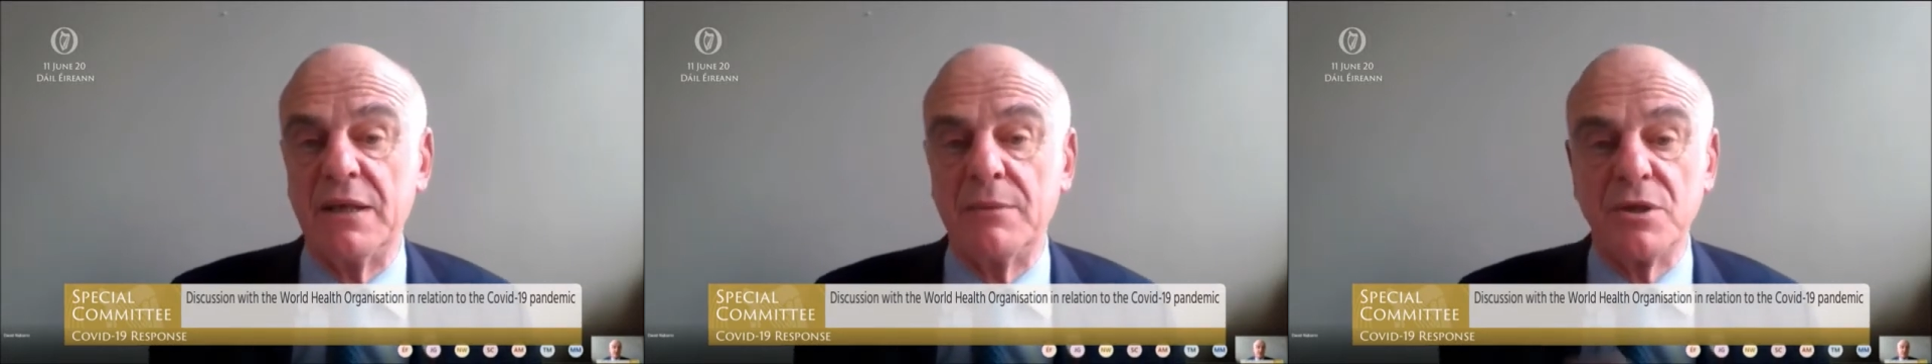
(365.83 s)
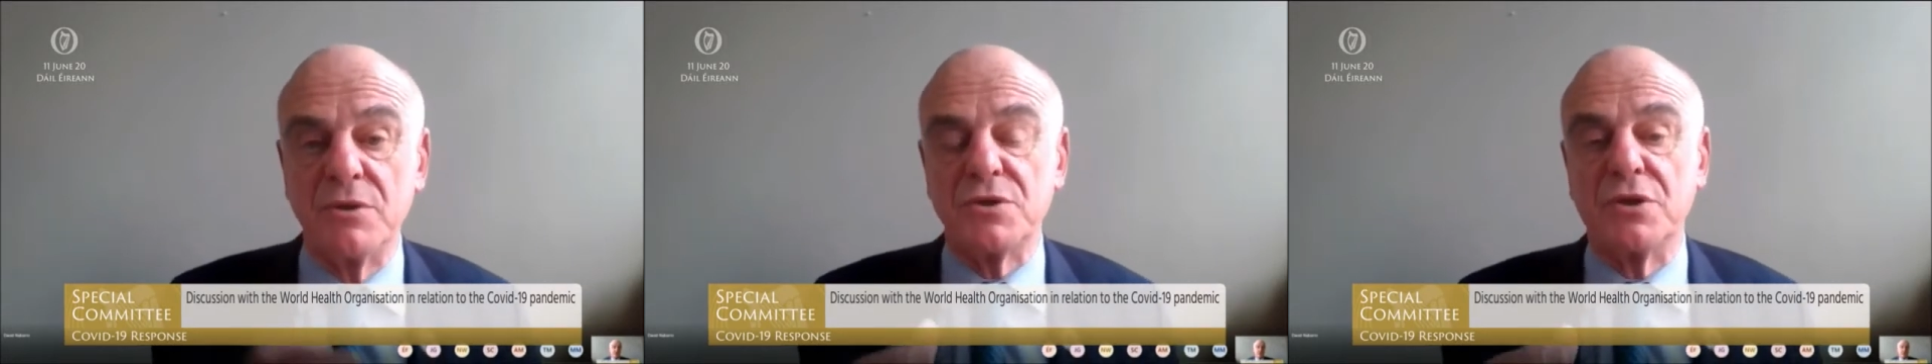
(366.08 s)
I'm
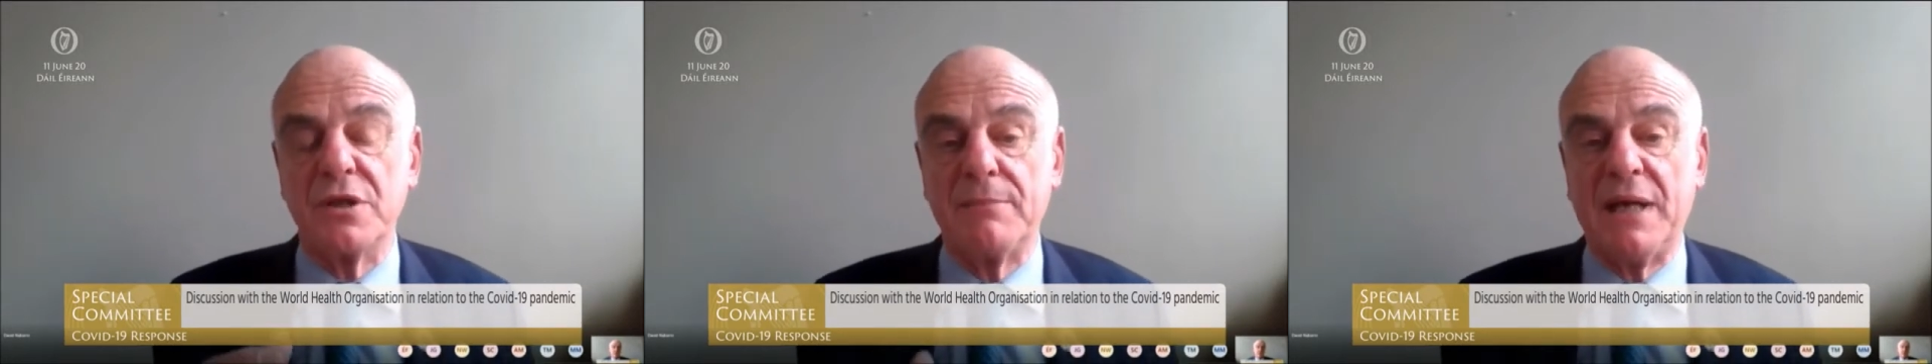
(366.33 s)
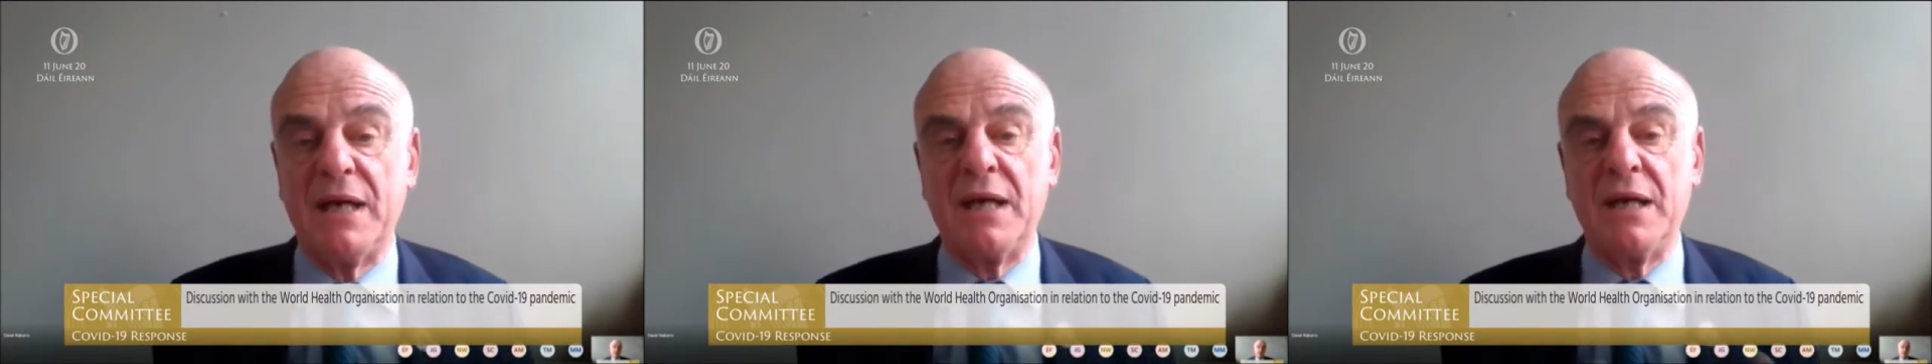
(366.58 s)
not talking
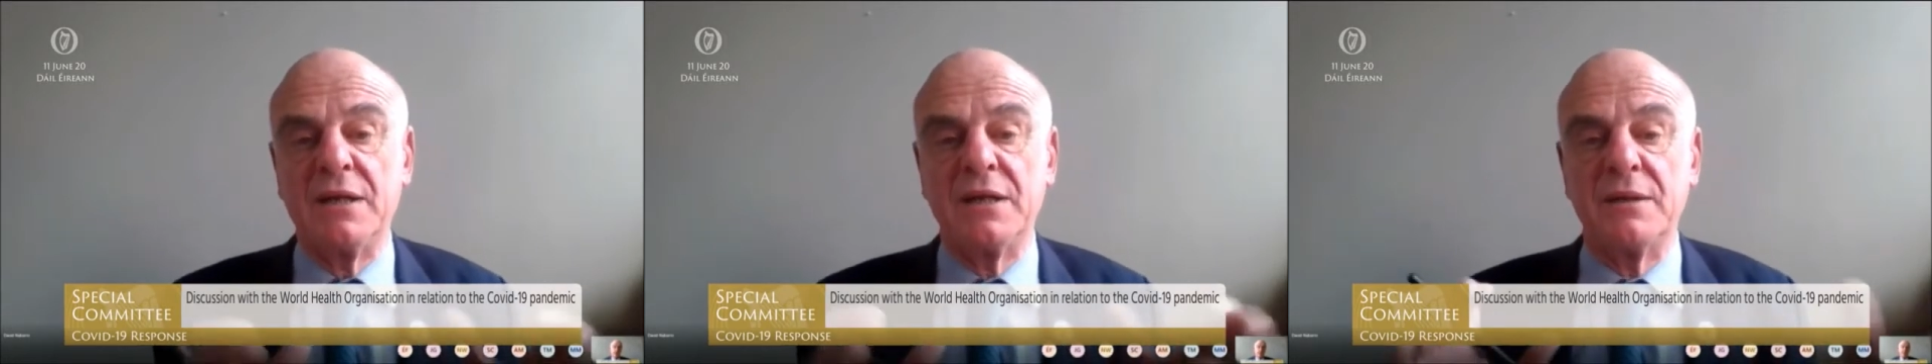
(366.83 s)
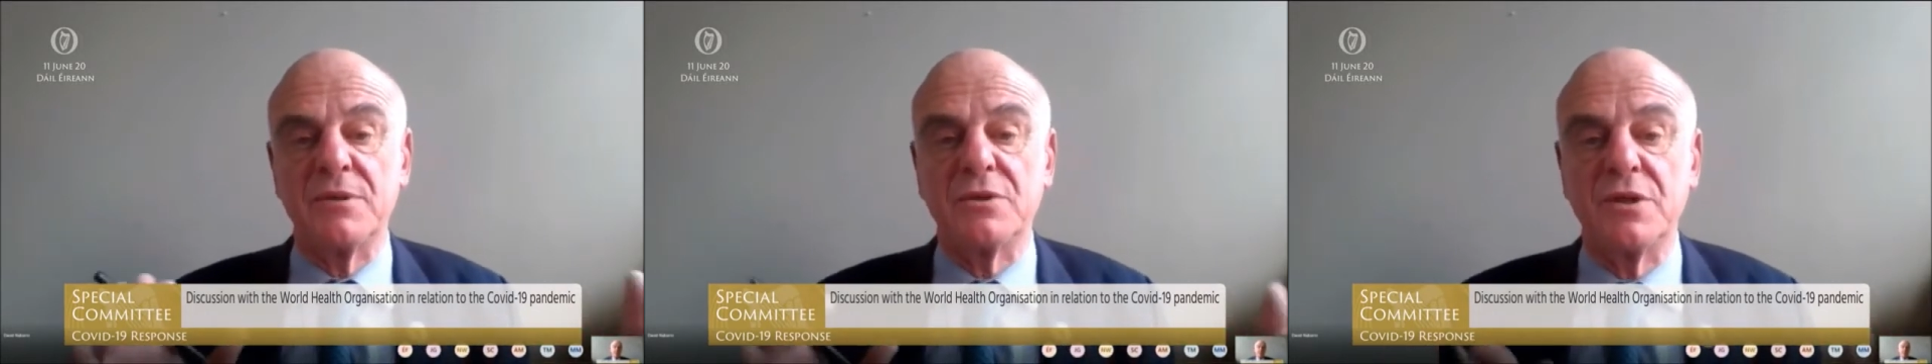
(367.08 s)
about Ireland,
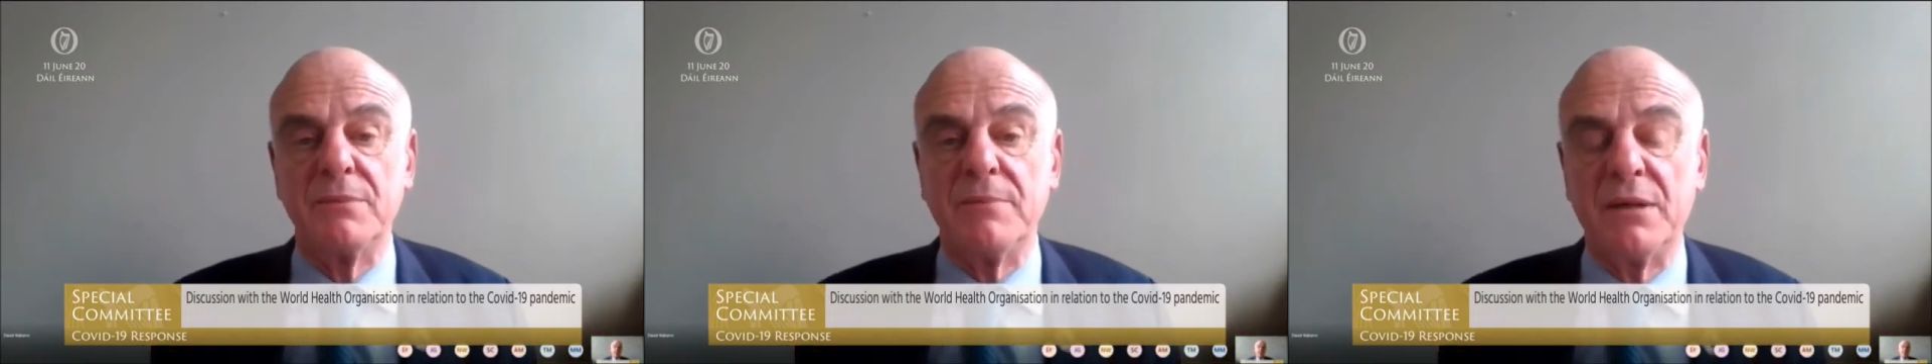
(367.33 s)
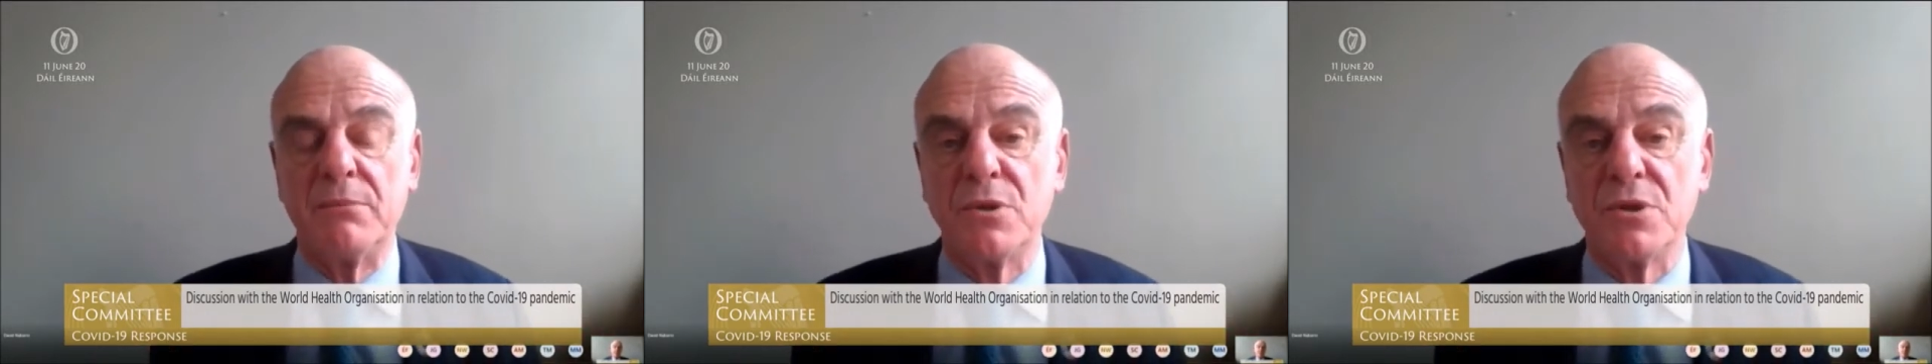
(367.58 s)
I'm talking
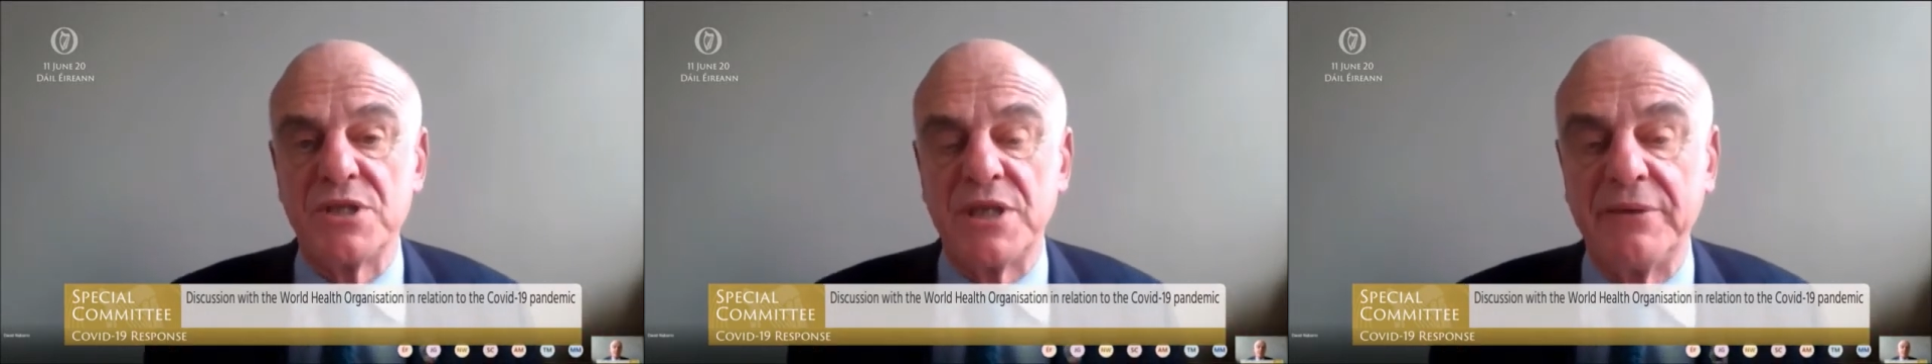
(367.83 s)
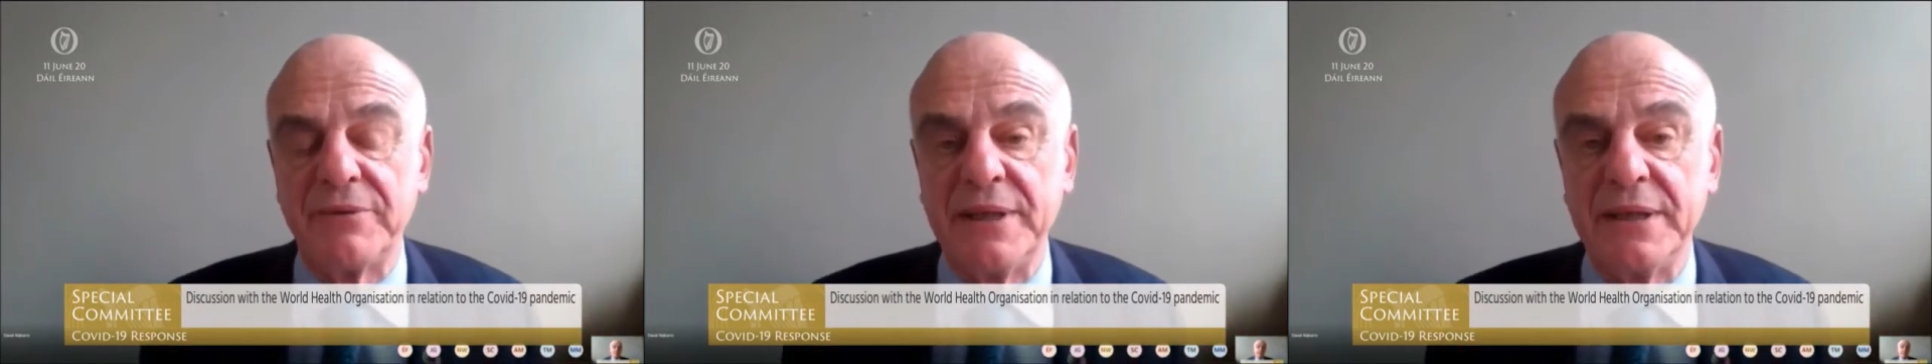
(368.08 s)
about more
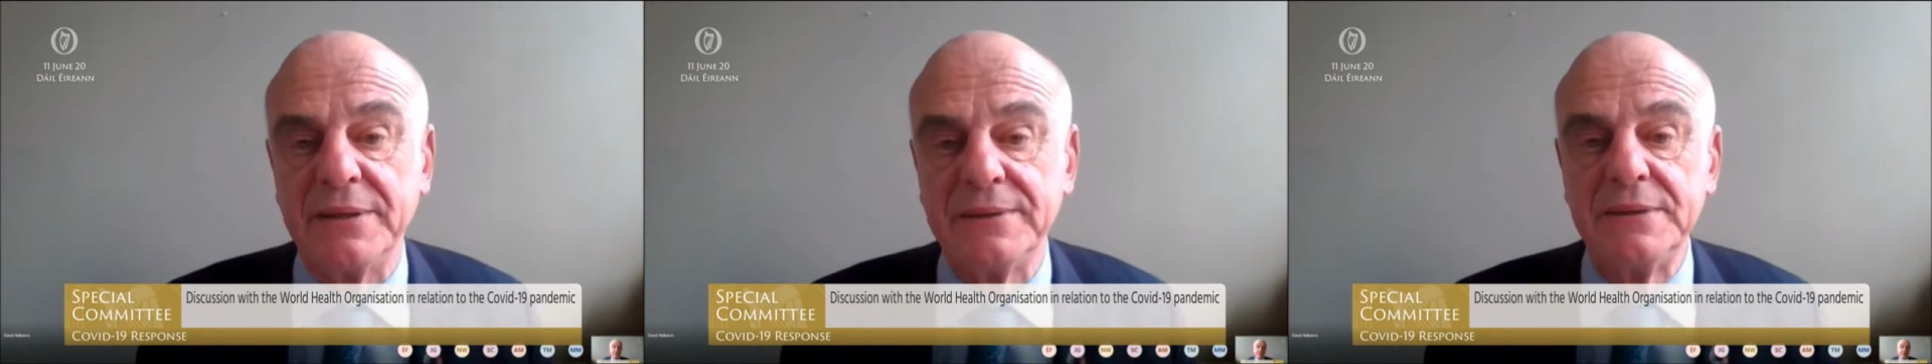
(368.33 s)
generally.